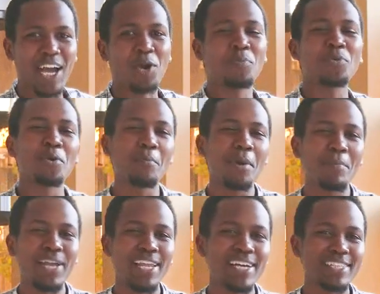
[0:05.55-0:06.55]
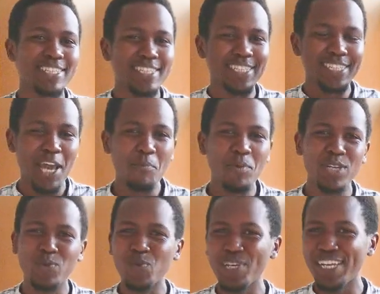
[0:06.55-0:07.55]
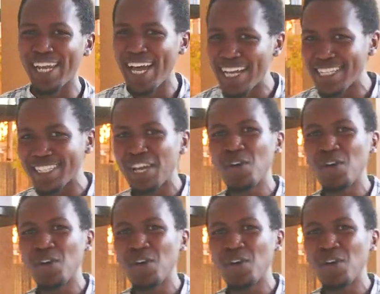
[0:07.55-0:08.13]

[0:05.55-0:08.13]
I hope you remember last time what we learned.